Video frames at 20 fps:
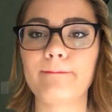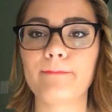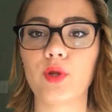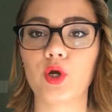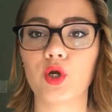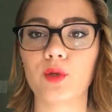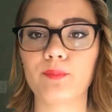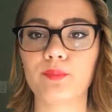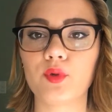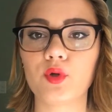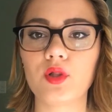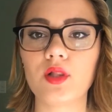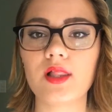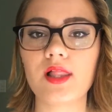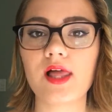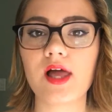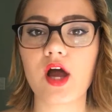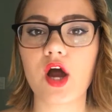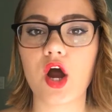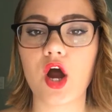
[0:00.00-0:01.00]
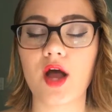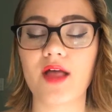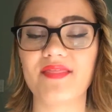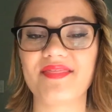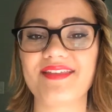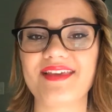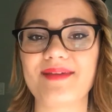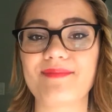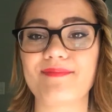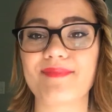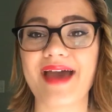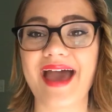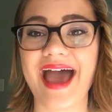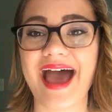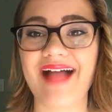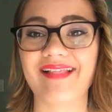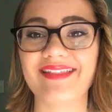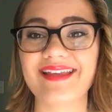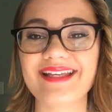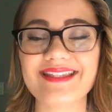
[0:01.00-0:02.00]
purple on the
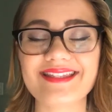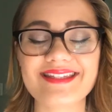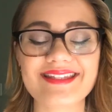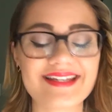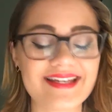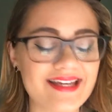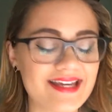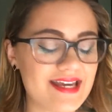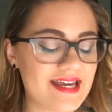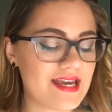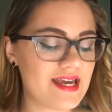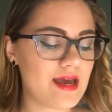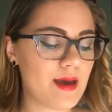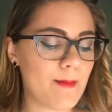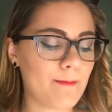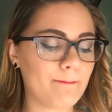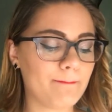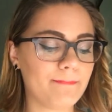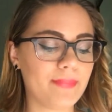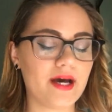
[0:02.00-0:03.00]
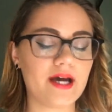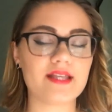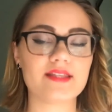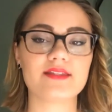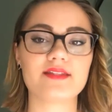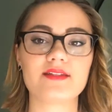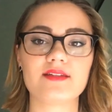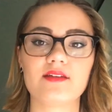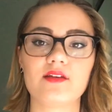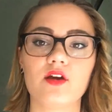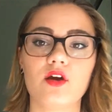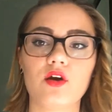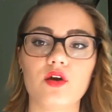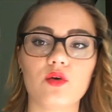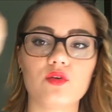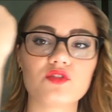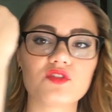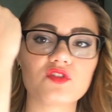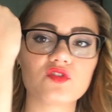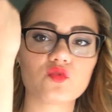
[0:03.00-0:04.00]
palette, but
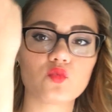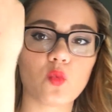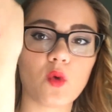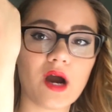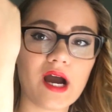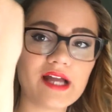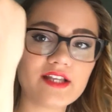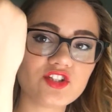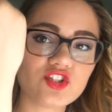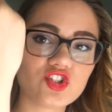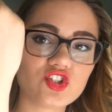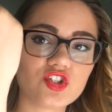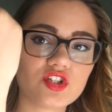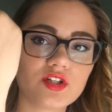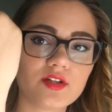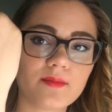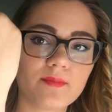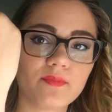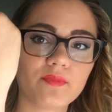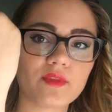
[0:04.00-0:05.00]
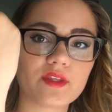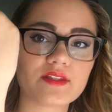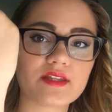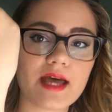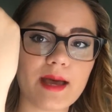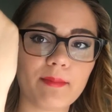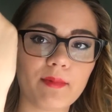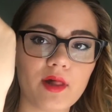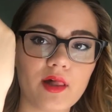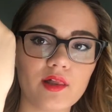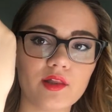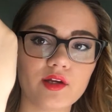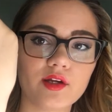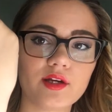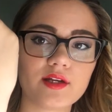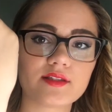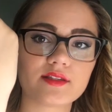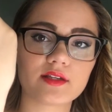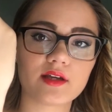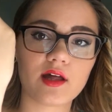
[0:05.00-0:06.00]
swatched, the top color
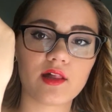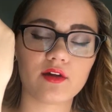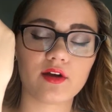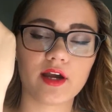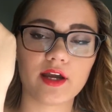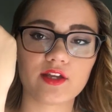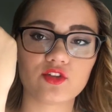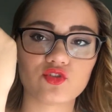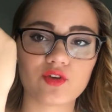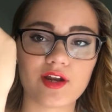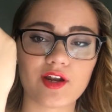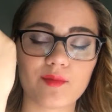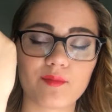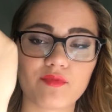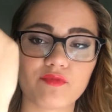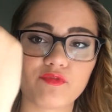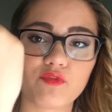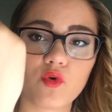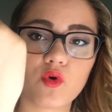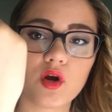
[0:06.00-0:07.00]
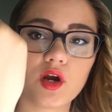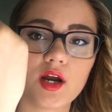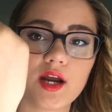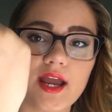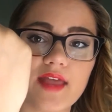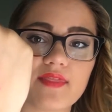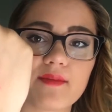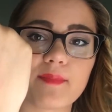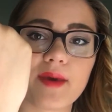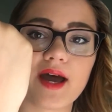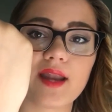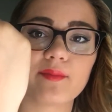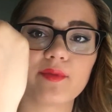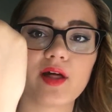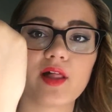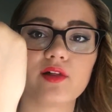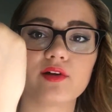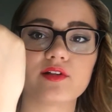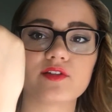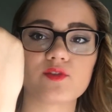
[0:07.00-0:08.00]
is the color I tried on before, and the bottom
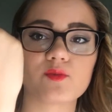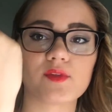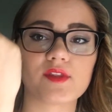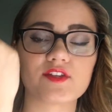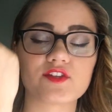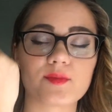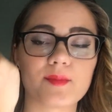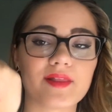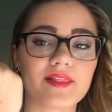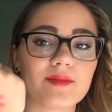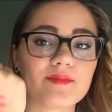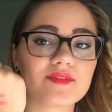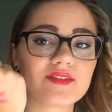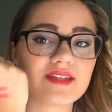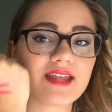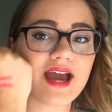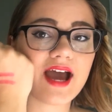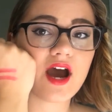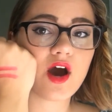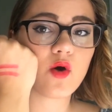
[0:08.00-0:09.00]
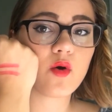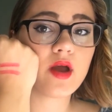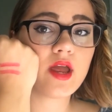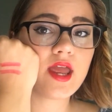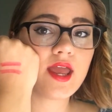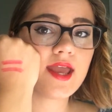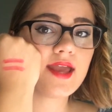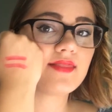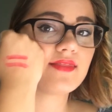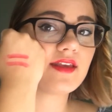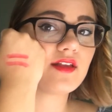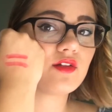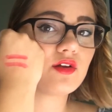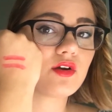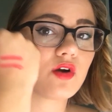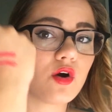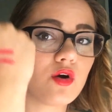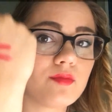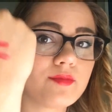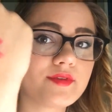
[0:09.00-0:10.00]
color is the one that's on my lips now. They
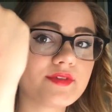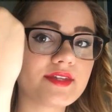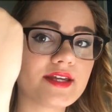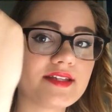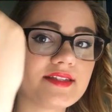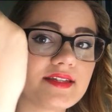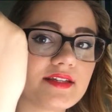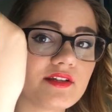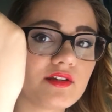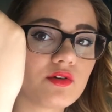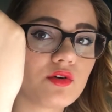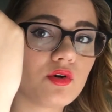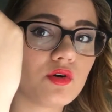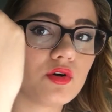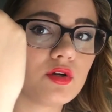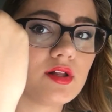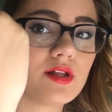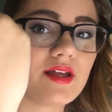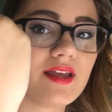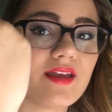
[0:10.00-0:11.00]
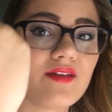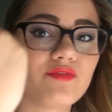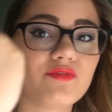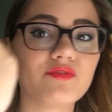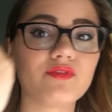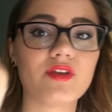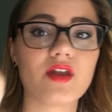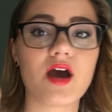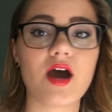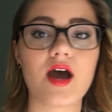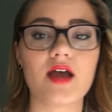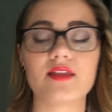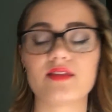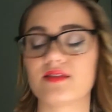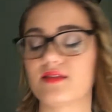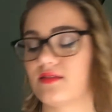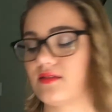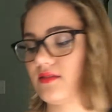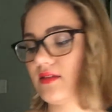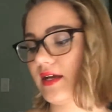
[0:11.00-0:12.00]
look almost identical, if not
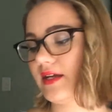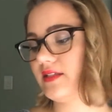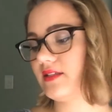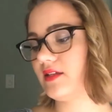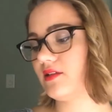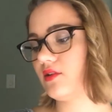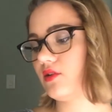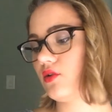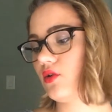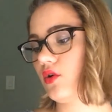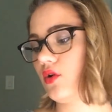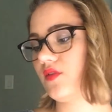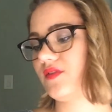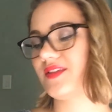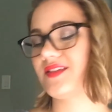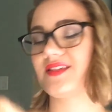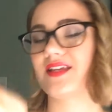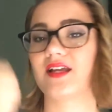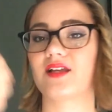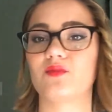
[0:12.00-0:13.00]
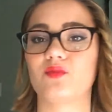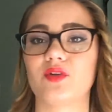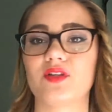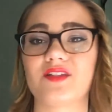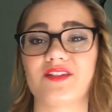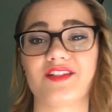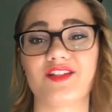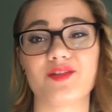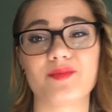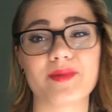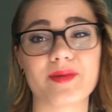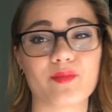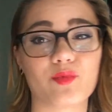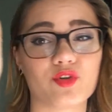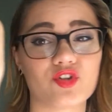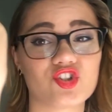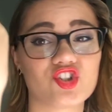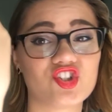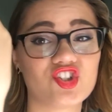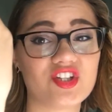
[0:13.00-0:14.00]
identical. The second one is a little bit
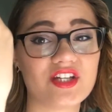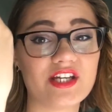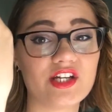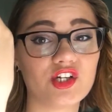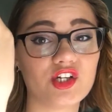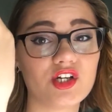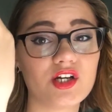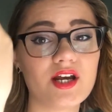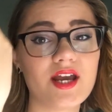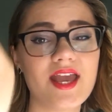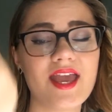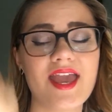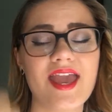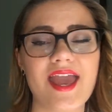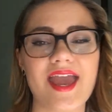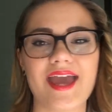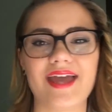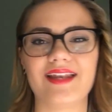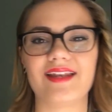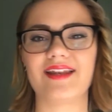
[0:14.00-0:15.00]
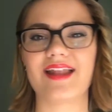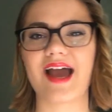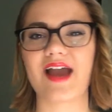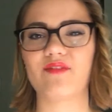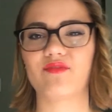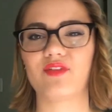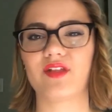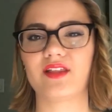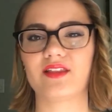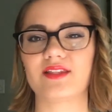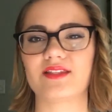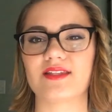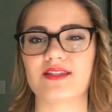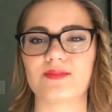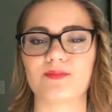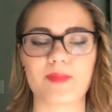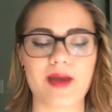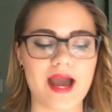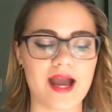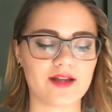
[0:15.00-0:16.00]
more sheer, and I feel like this
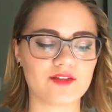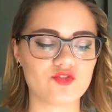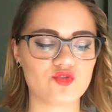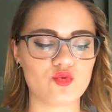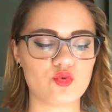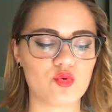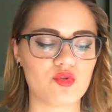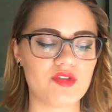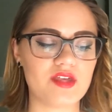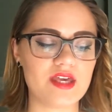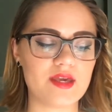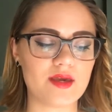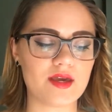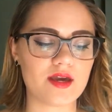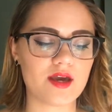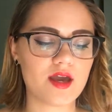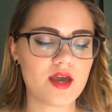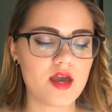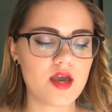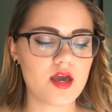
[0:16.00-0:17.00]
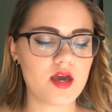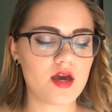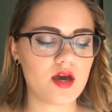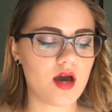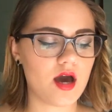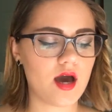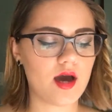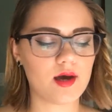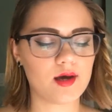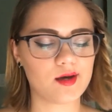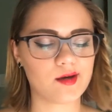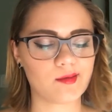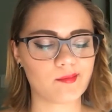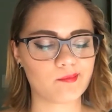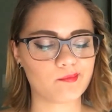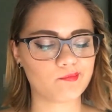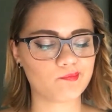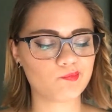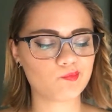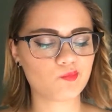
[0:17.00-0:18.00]
is back to the
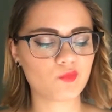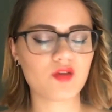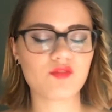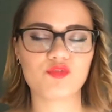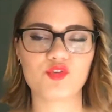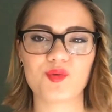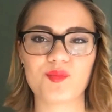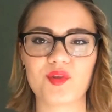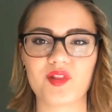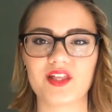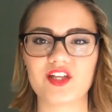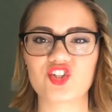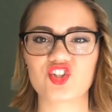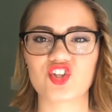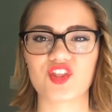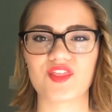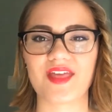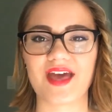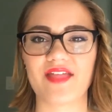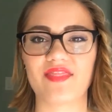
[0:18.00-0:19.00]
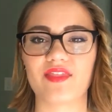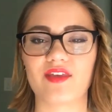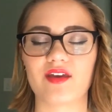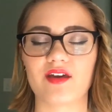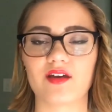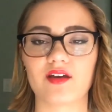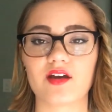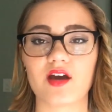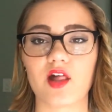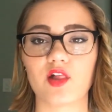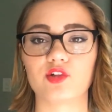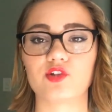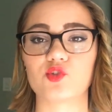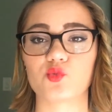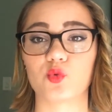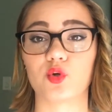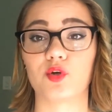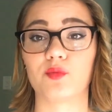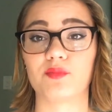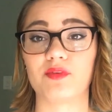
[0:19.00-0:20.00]
formulation that the
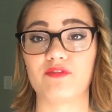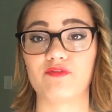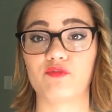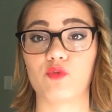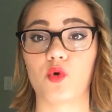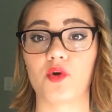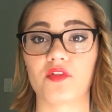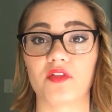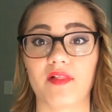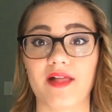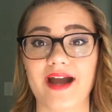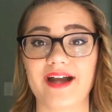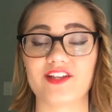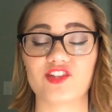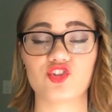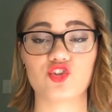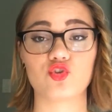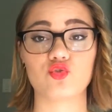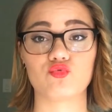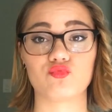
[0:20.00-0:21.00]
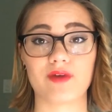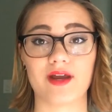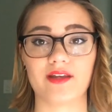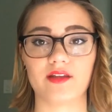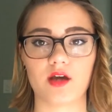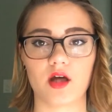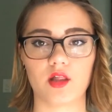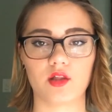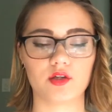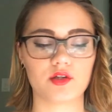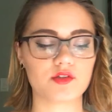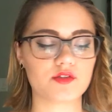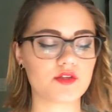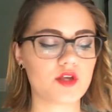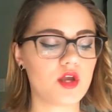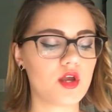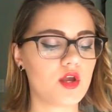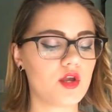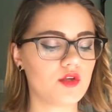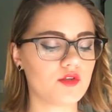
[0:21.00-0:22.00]
colors were before the last 2 red colors.
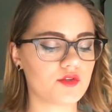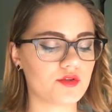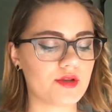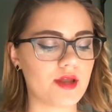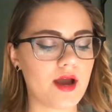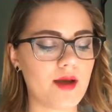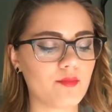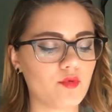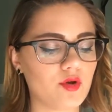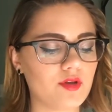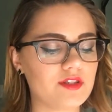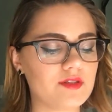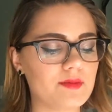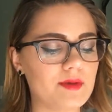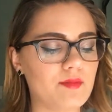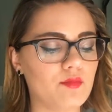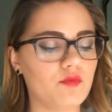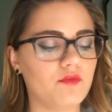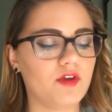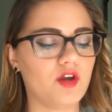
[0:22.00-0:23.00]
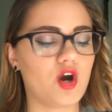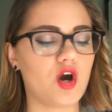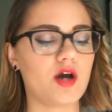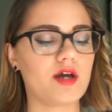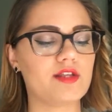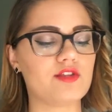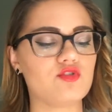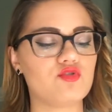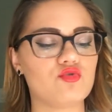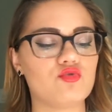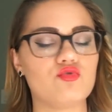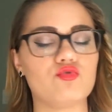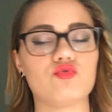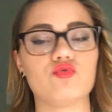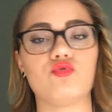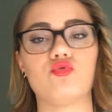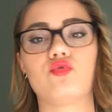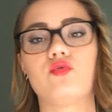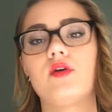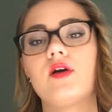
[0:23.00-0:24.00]
So now I'm going to be moving on
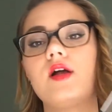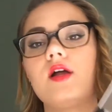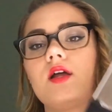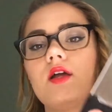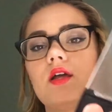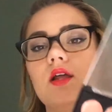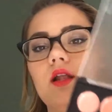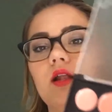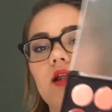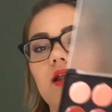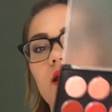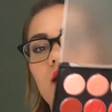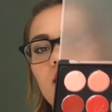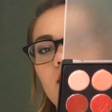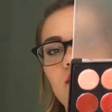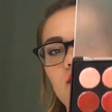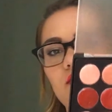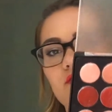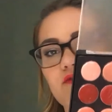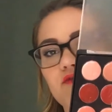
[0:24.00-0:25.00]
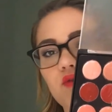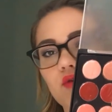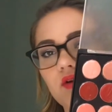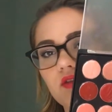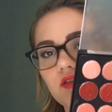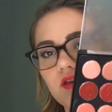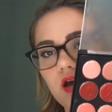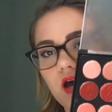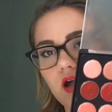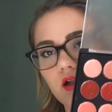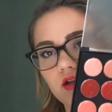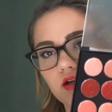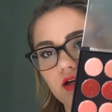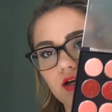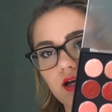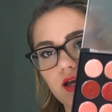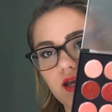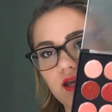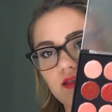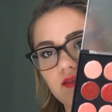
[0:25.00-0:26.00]
to the 4th
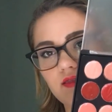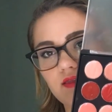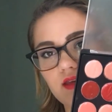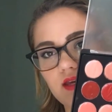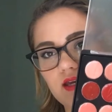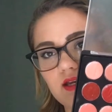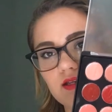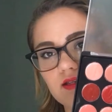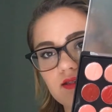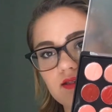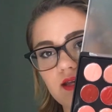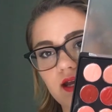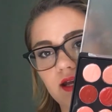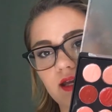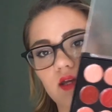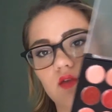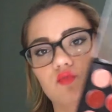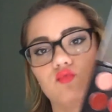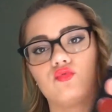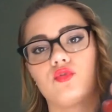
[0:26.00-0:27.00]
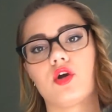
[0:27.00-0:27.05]
color in the 2nd